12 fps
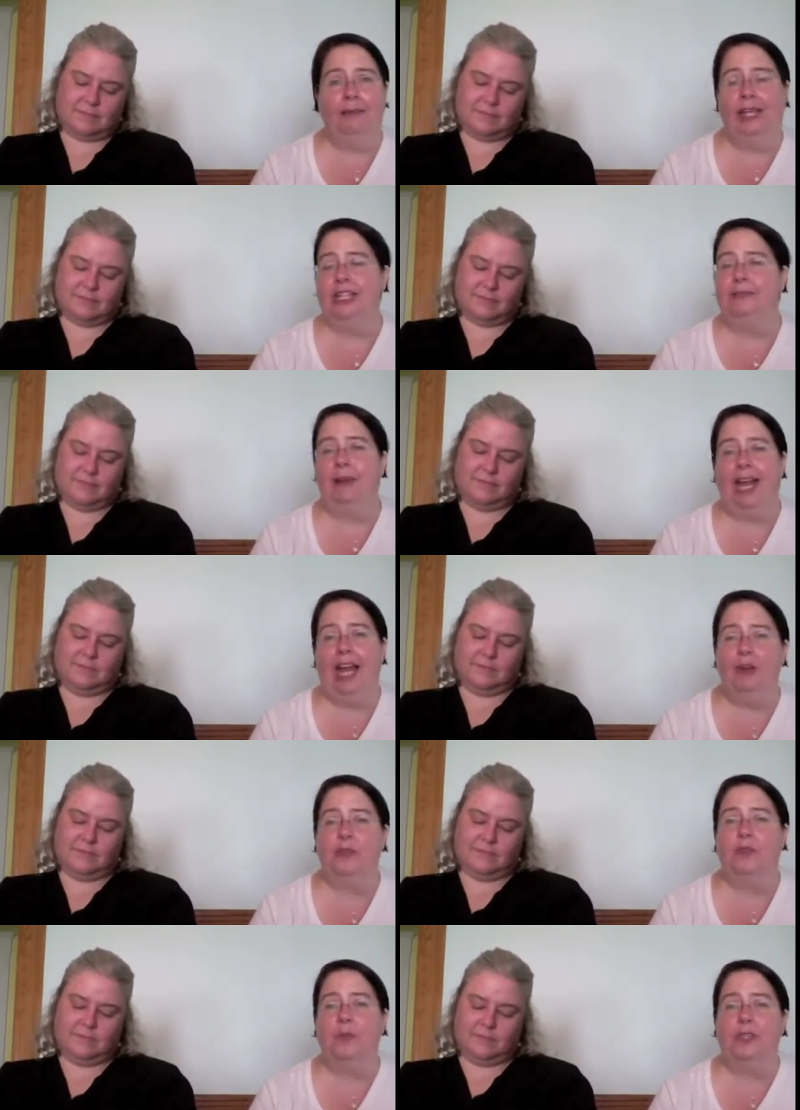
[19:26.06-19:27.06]
Speaker 1: because my
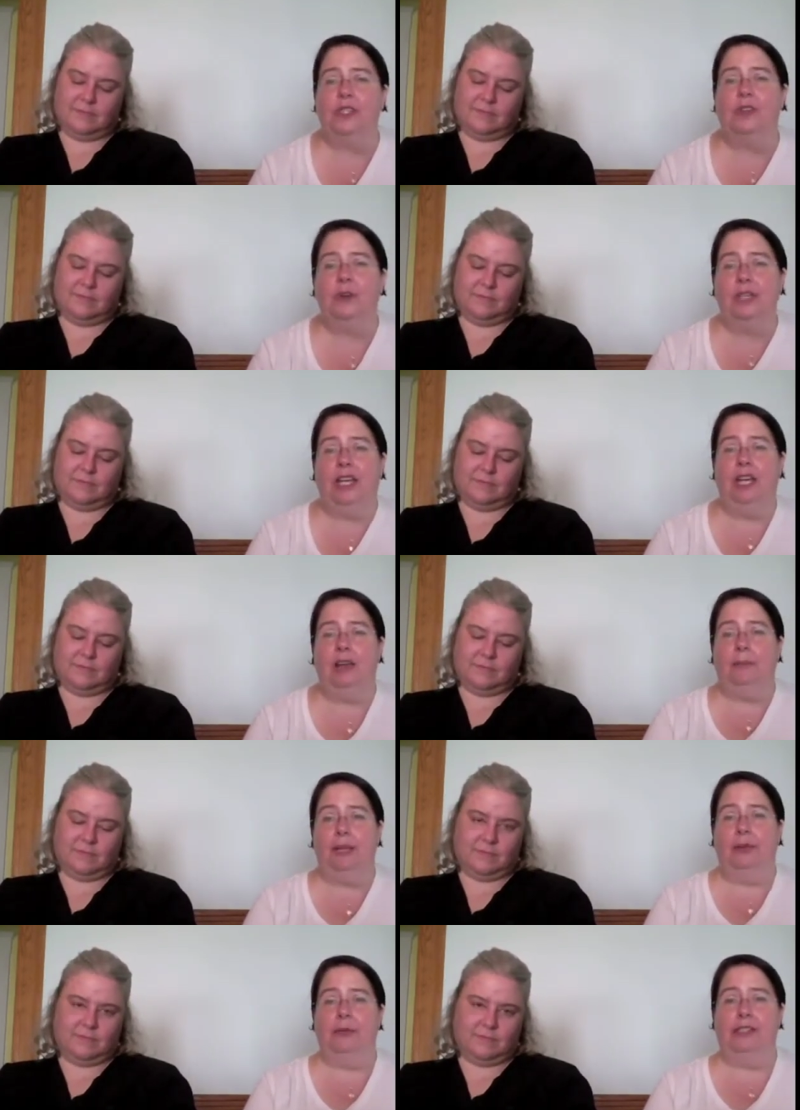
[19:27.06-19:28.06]
house was so
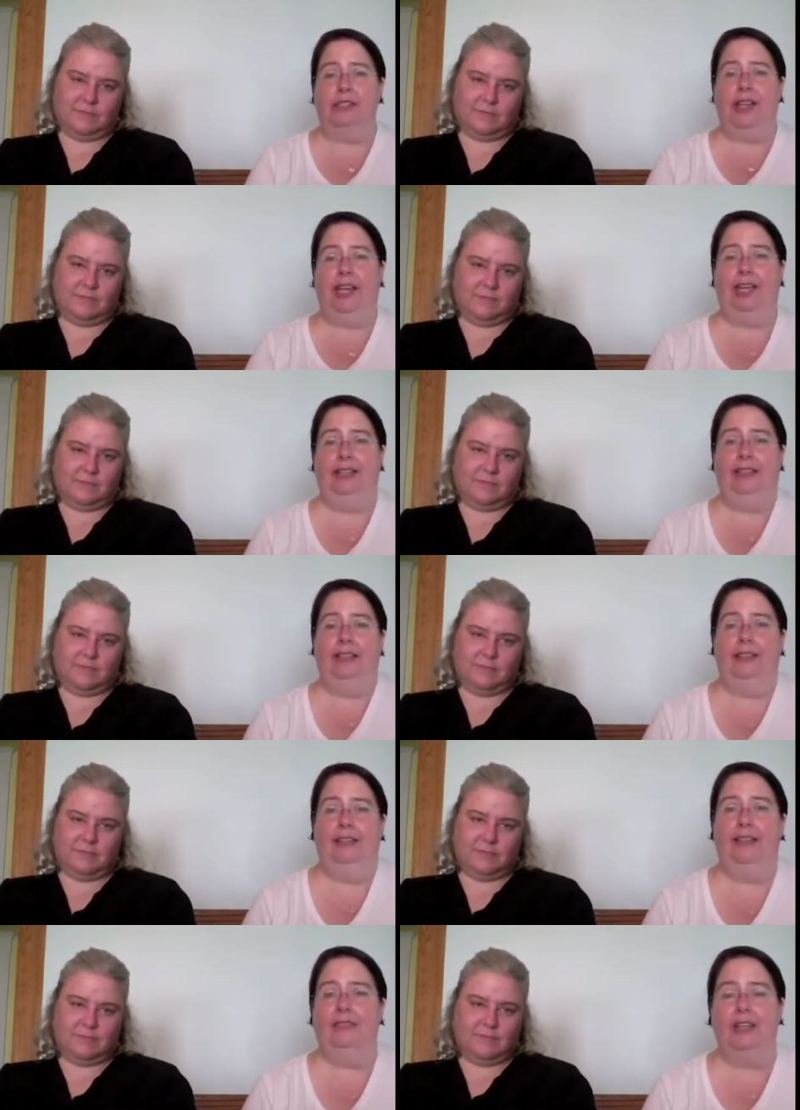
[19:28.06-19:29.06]
damp. It was like
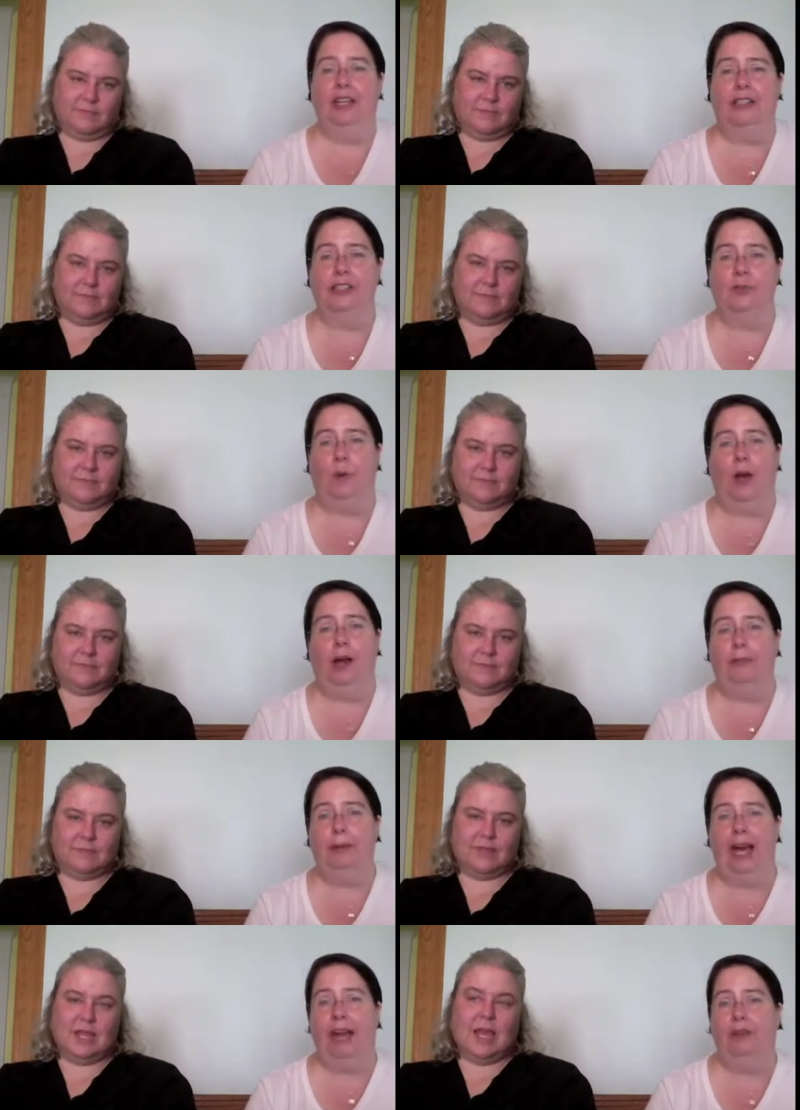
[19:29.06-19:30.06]
living in a
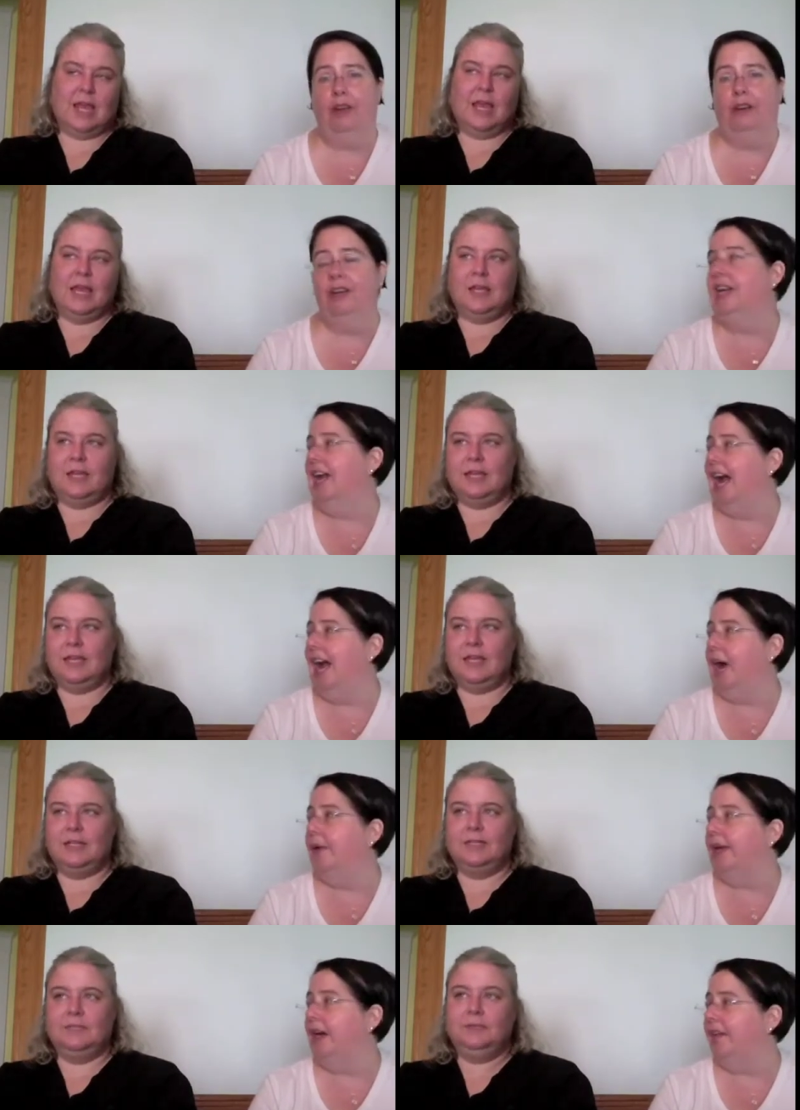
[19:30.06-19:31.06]
swamp. I don't know
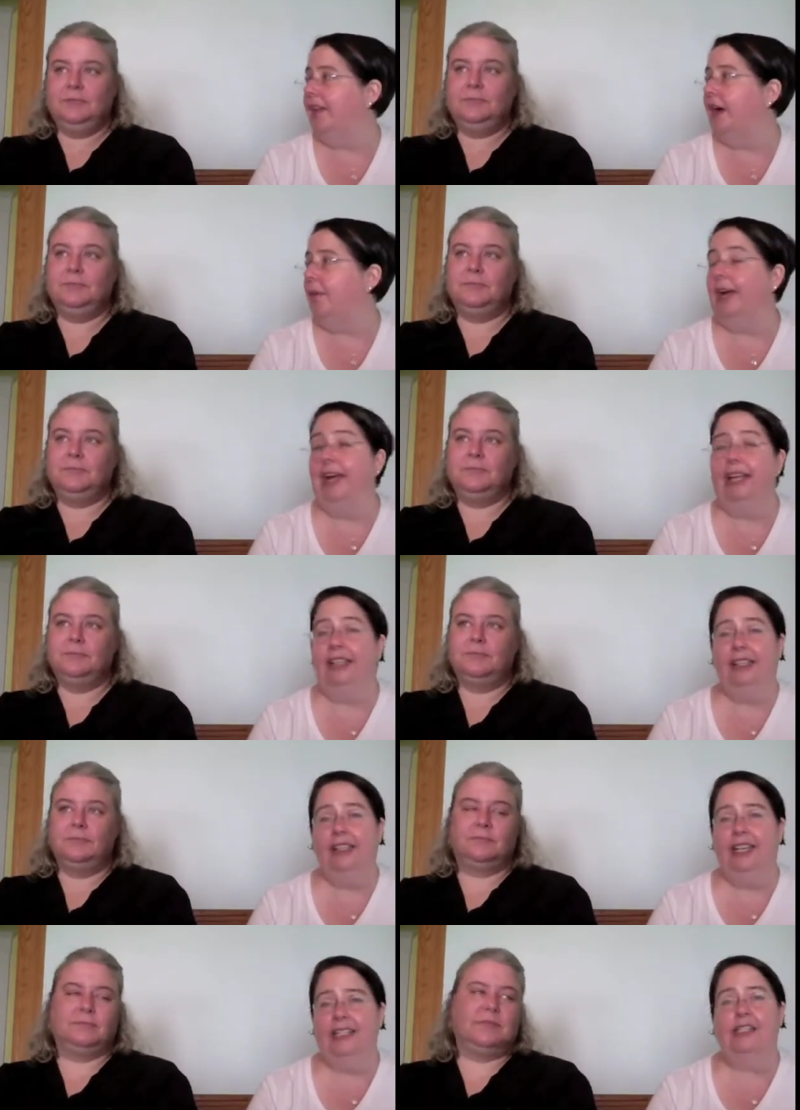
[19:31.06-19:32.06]
how it got that way.
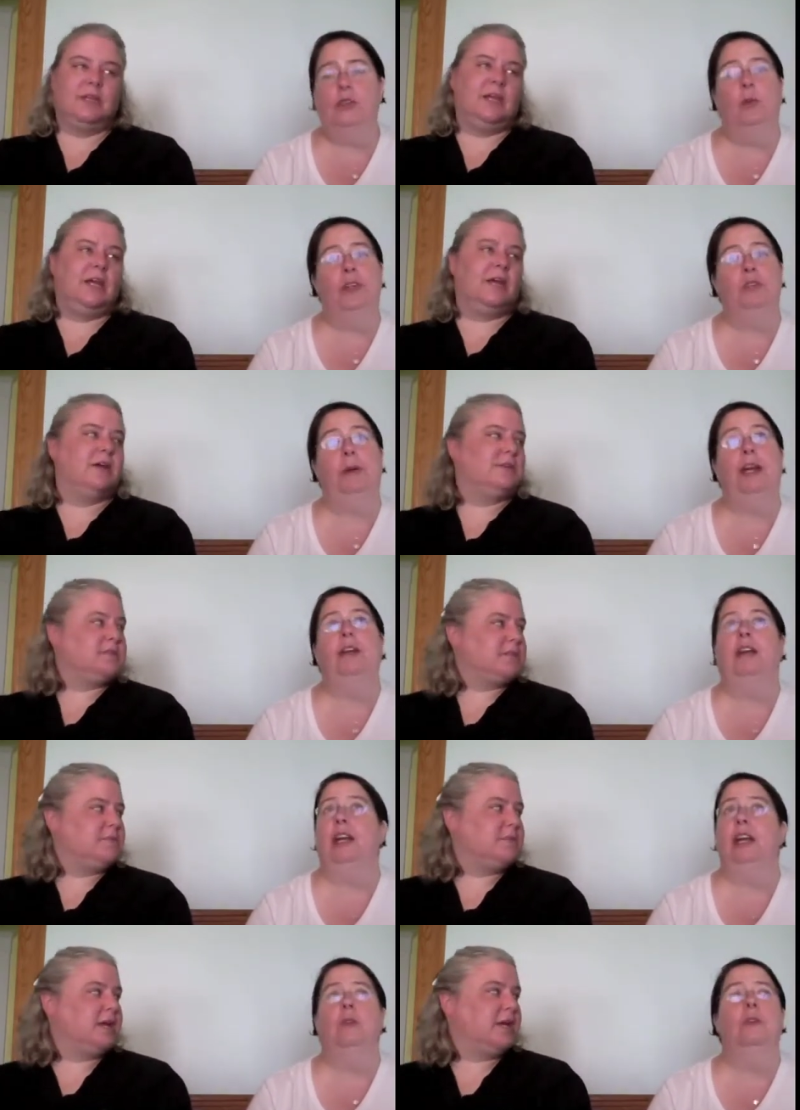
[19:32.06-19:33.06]
Speaker 2: So much better
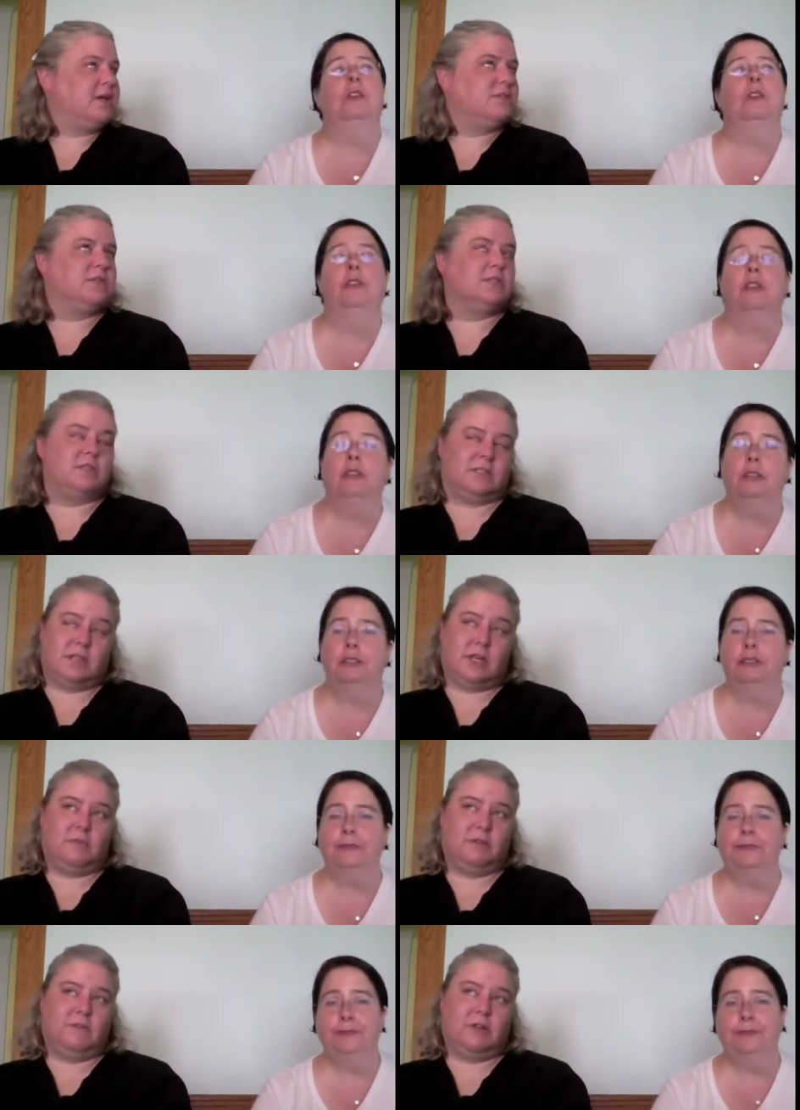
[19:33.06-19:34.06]
now. My house is
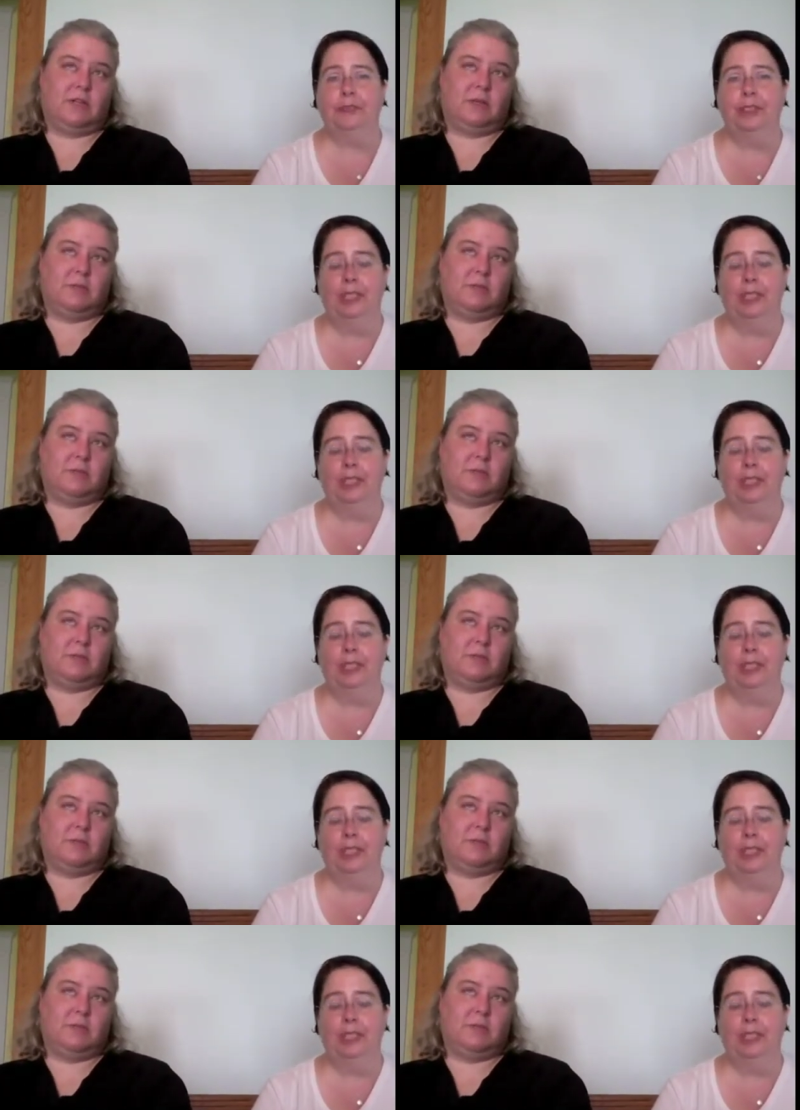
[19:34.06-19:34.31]
going to be really